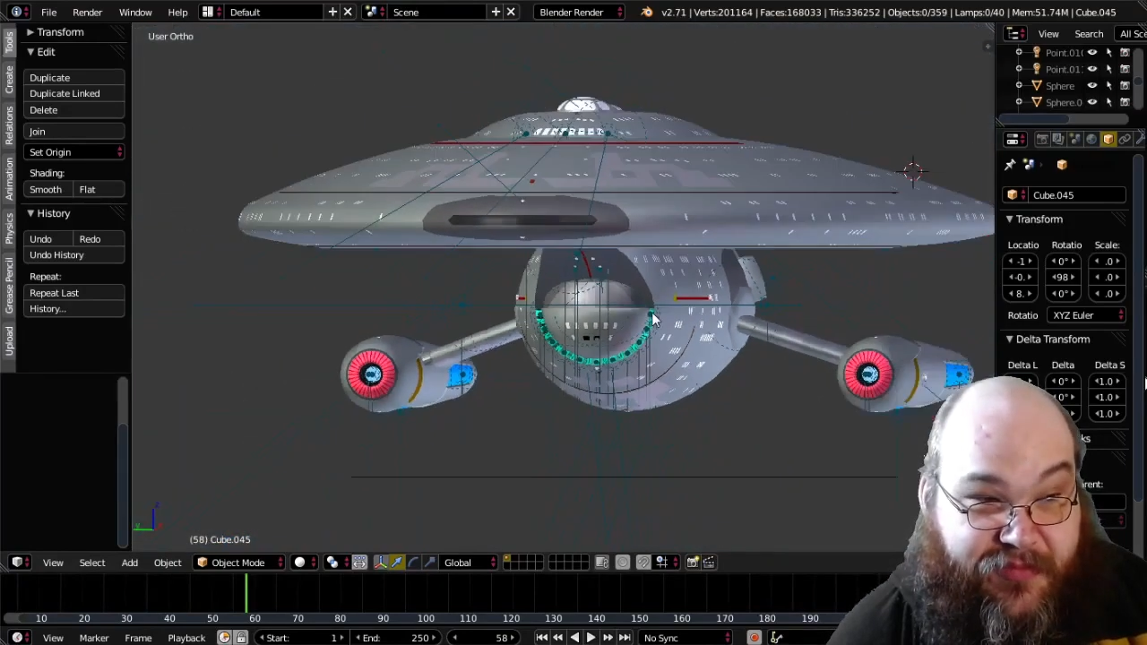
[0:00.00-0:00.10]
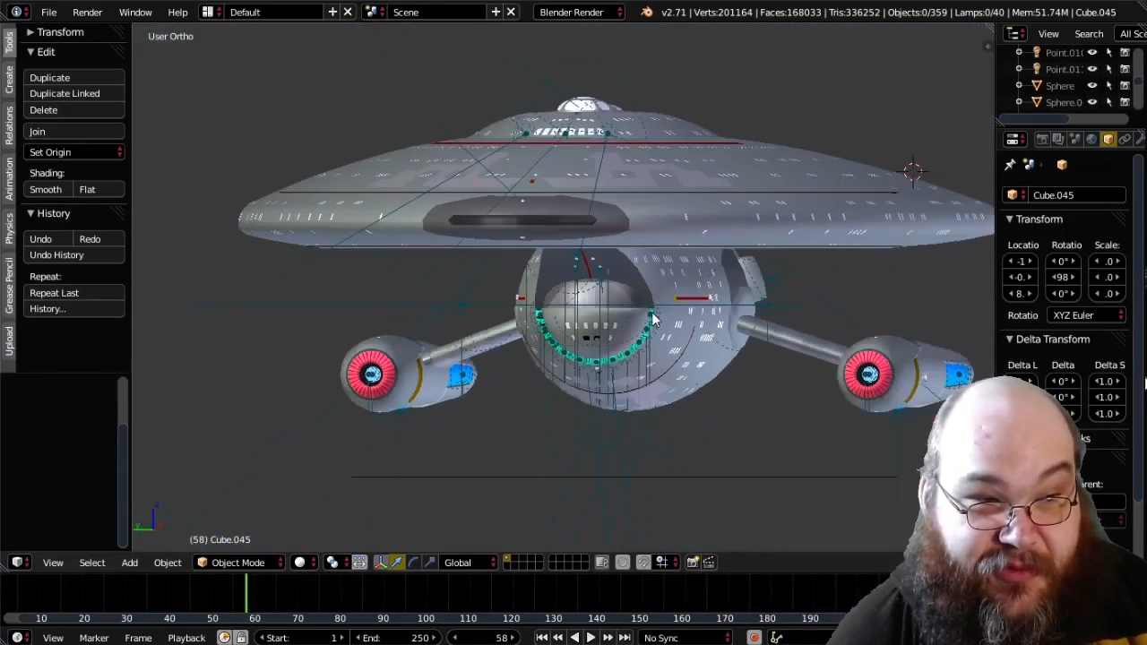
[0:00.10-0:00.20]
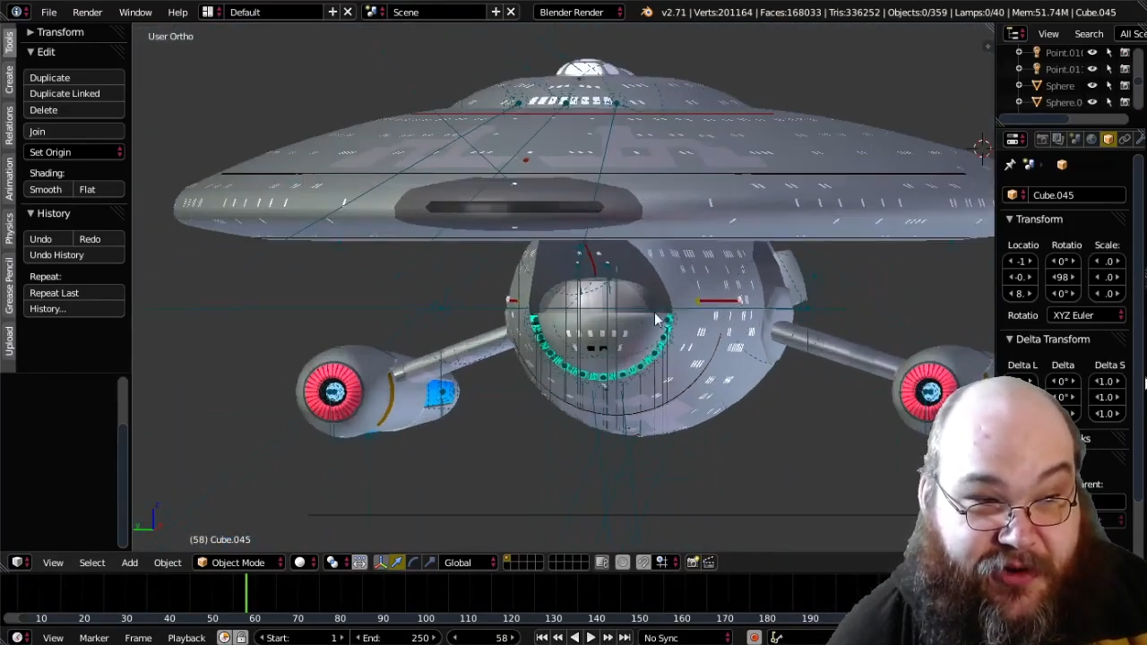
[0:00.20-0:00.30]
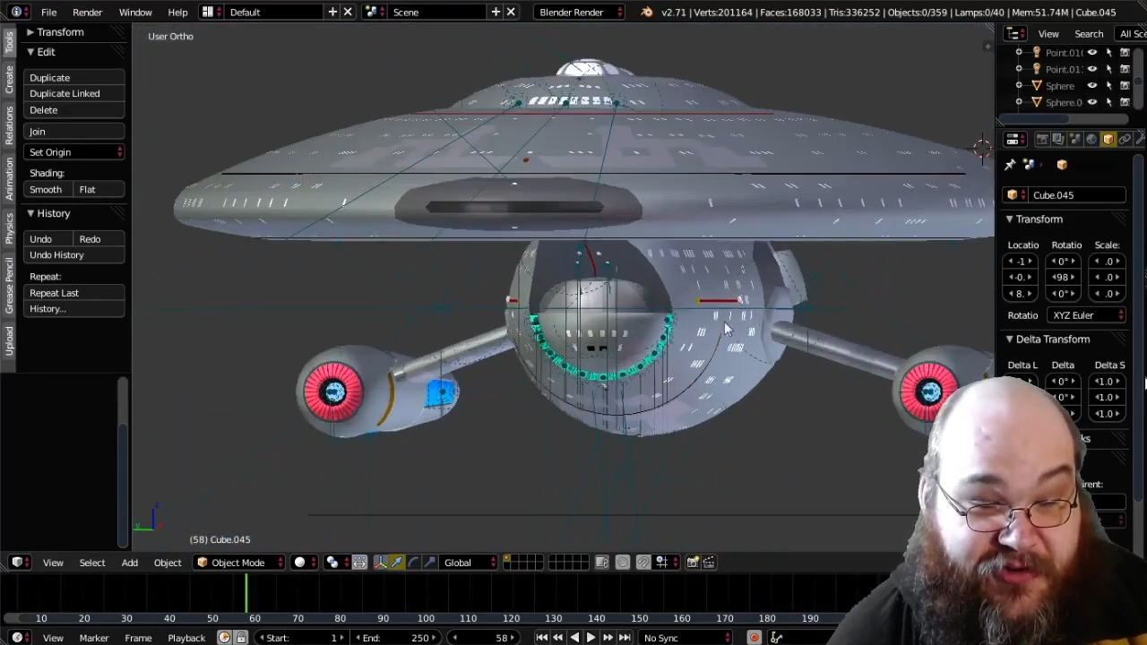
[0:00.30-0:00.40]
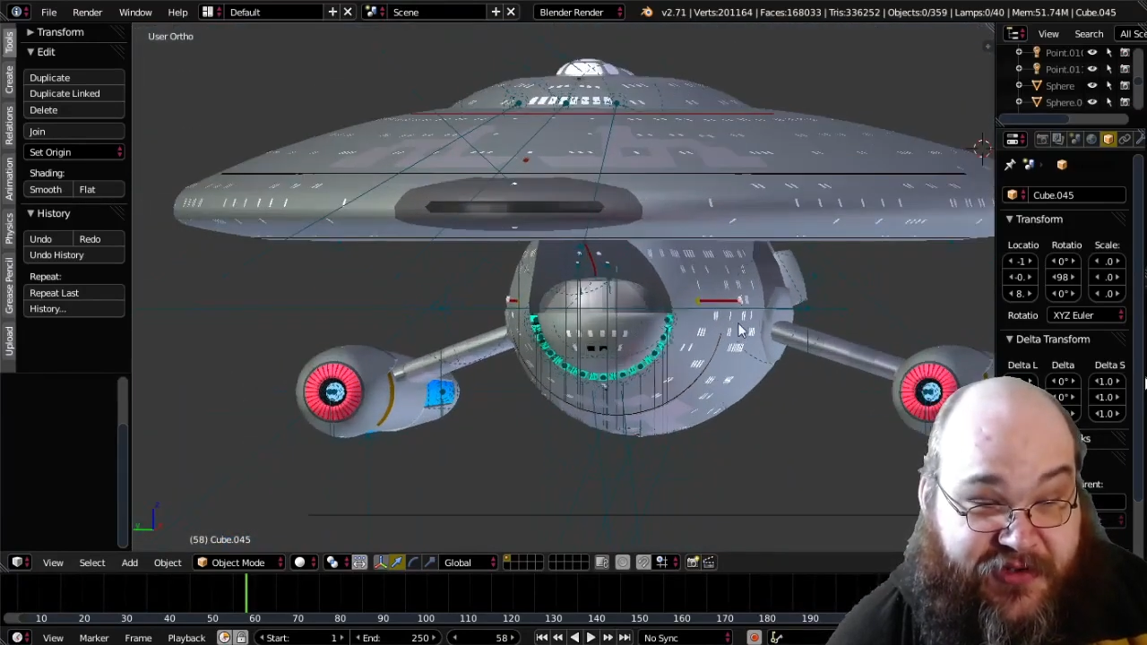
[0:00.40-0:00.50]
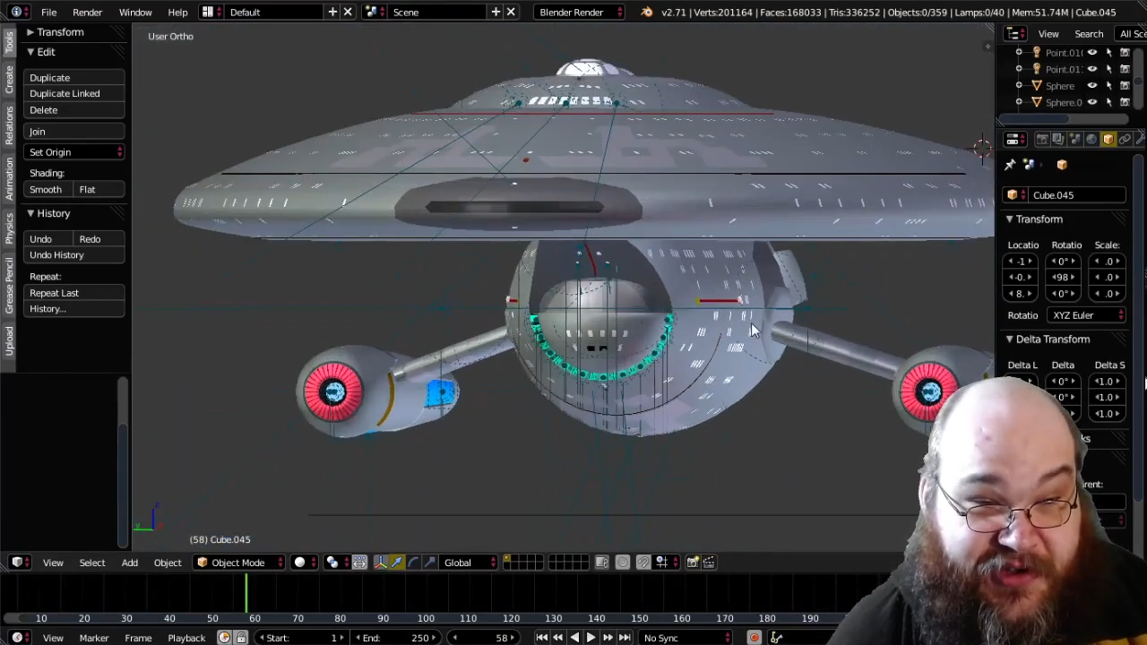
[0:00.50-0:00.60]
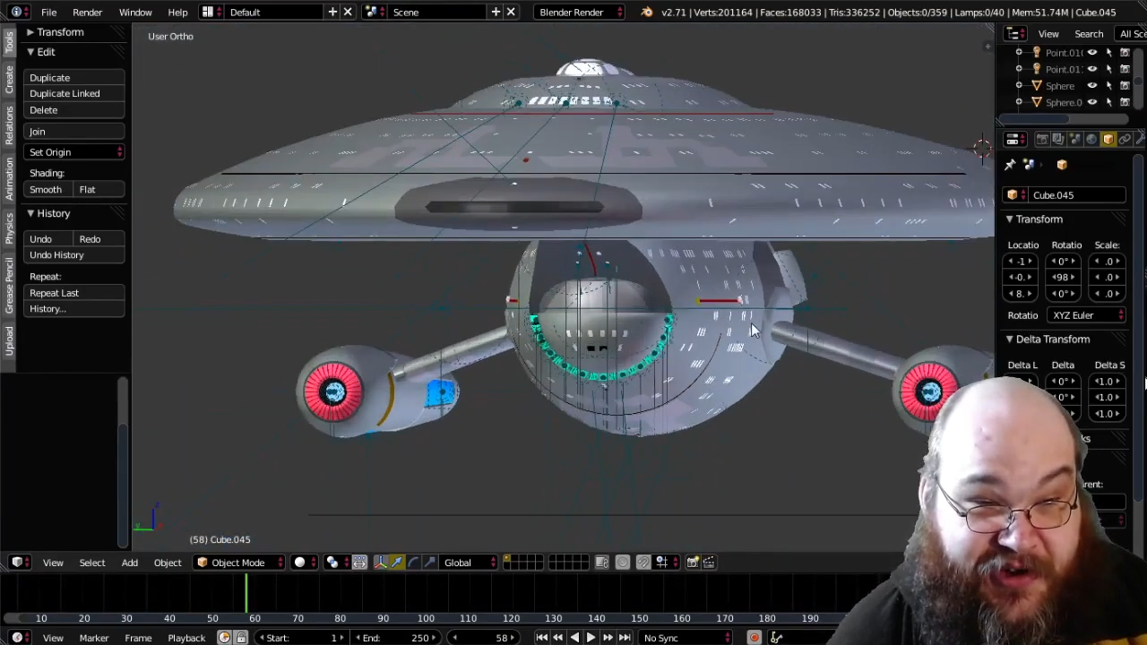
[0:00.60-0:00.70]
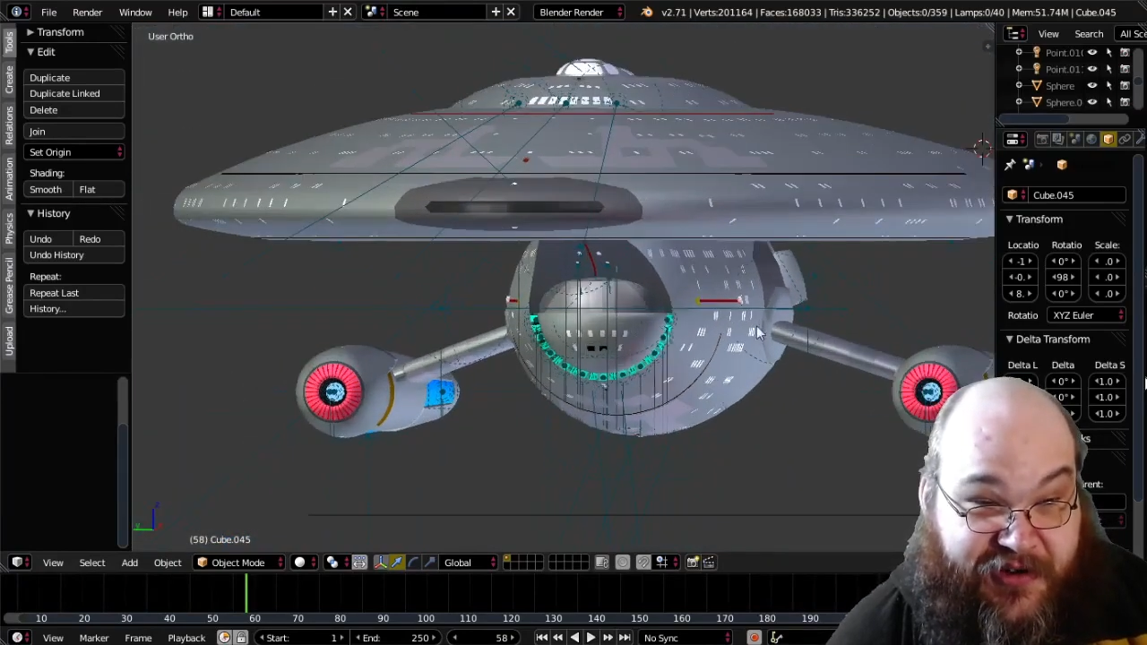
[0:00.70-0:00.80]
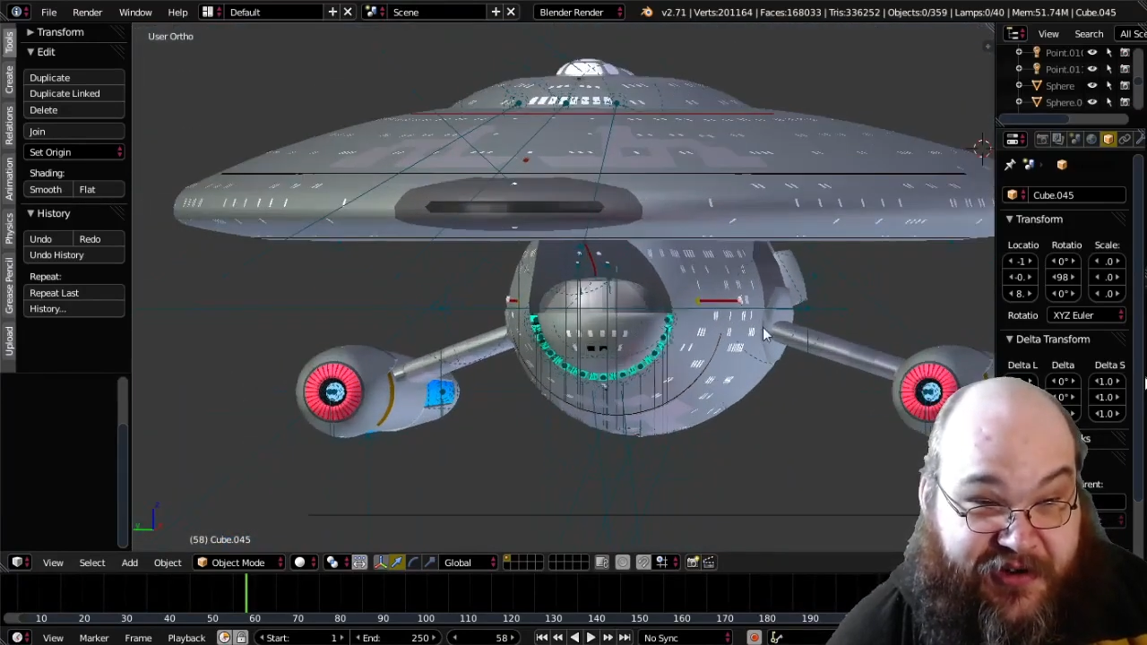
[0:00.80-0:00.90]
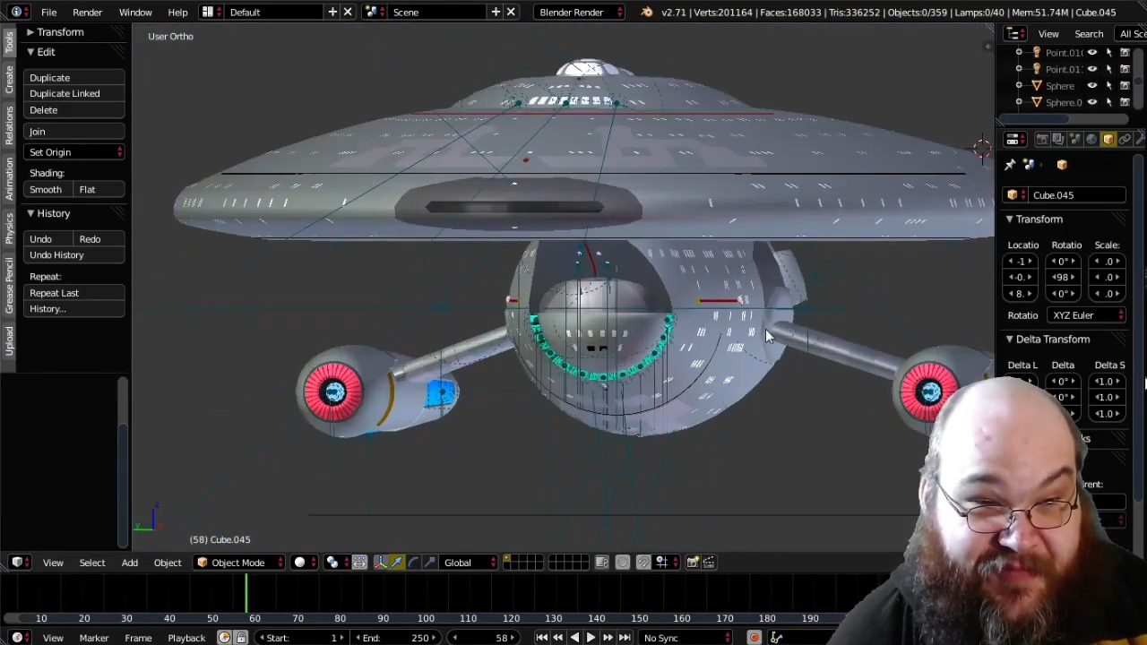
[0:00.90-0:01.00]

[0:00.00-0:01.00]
Protostar.